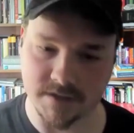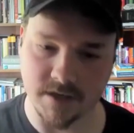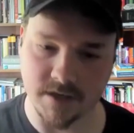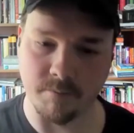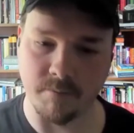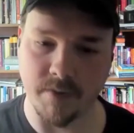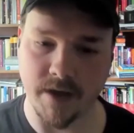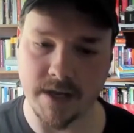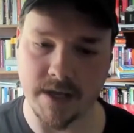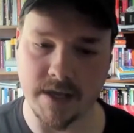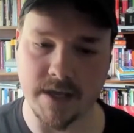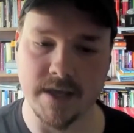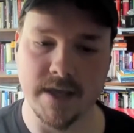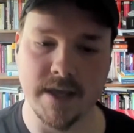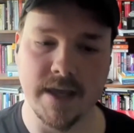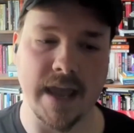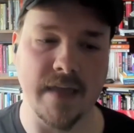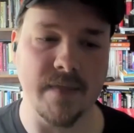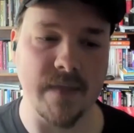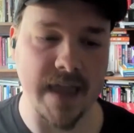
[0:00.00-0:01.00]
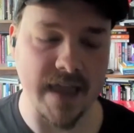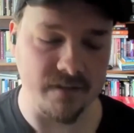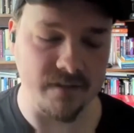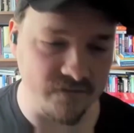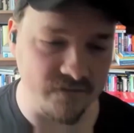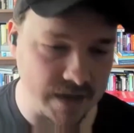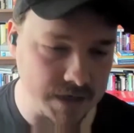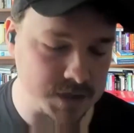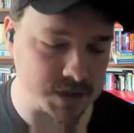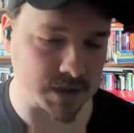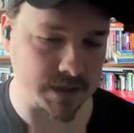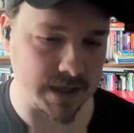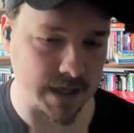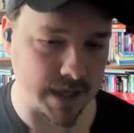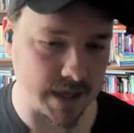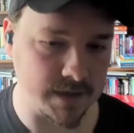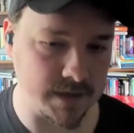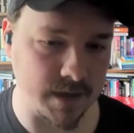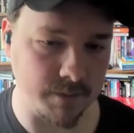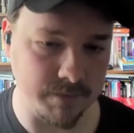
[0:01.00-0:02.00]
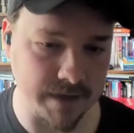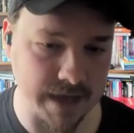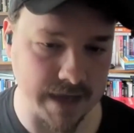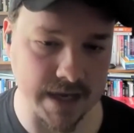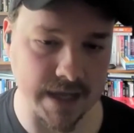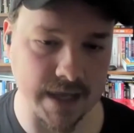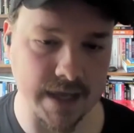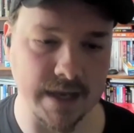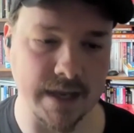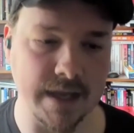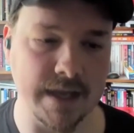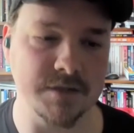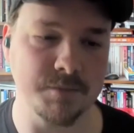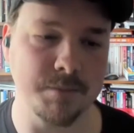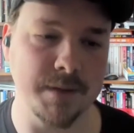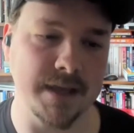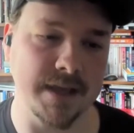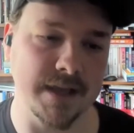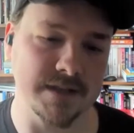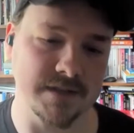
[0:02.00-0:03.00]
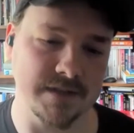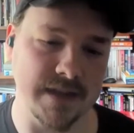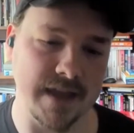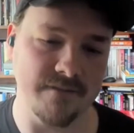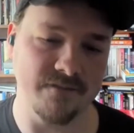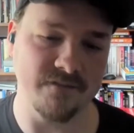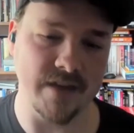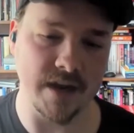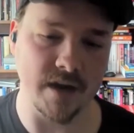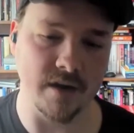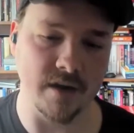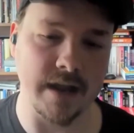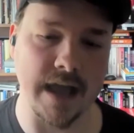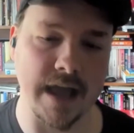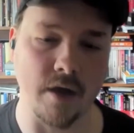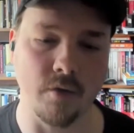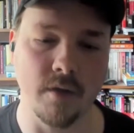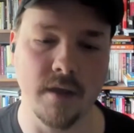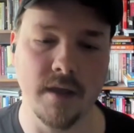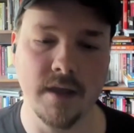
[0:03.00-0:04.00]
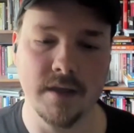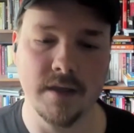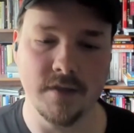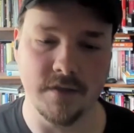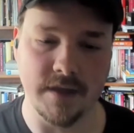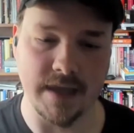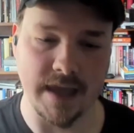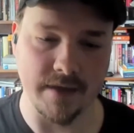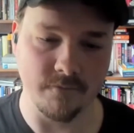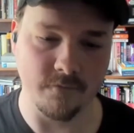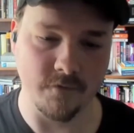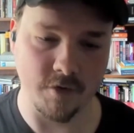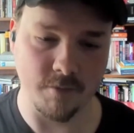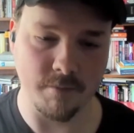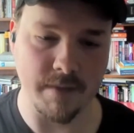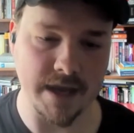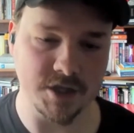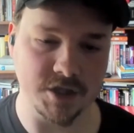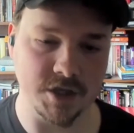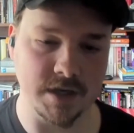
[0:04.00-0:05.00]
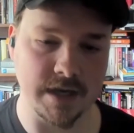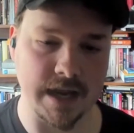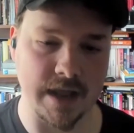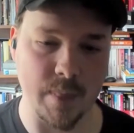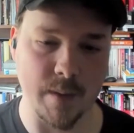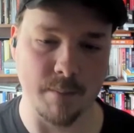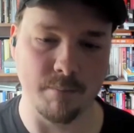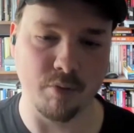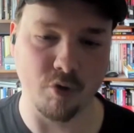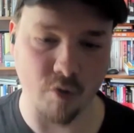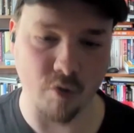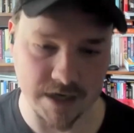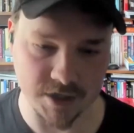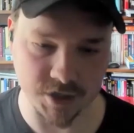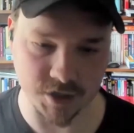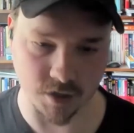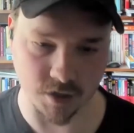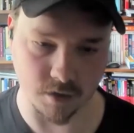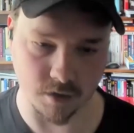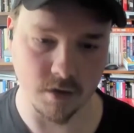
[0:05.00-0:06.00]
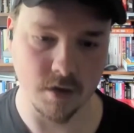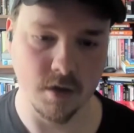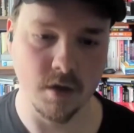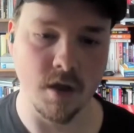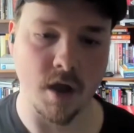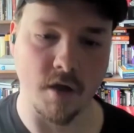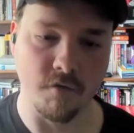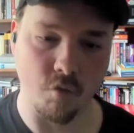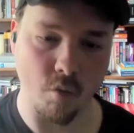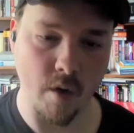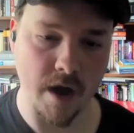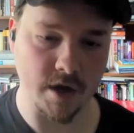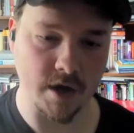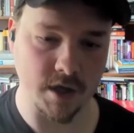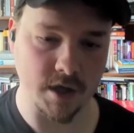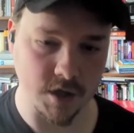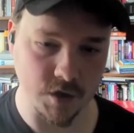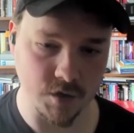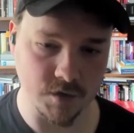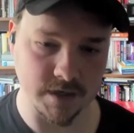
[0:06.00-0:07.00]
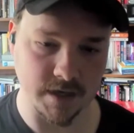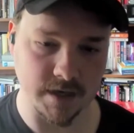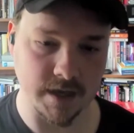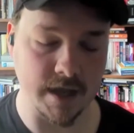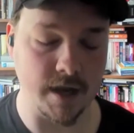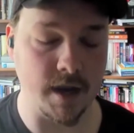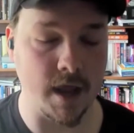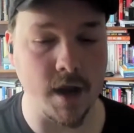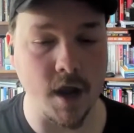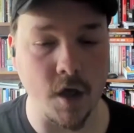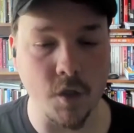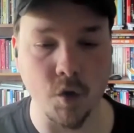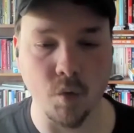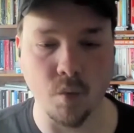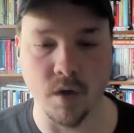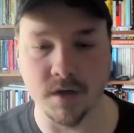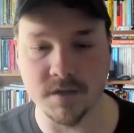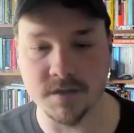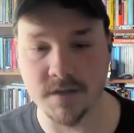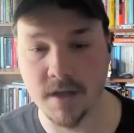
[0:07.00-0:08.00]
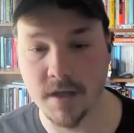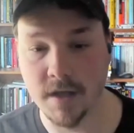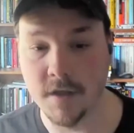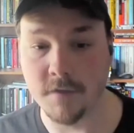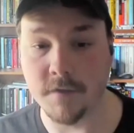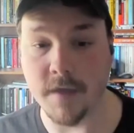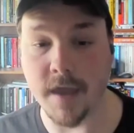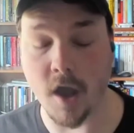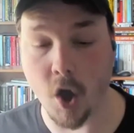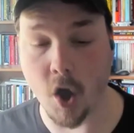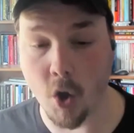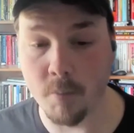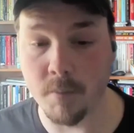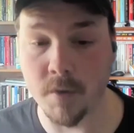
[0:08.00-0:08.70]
somebody and they eventually end up getting it, it's because they figured out the information and the pressure of where to use it. In other words, they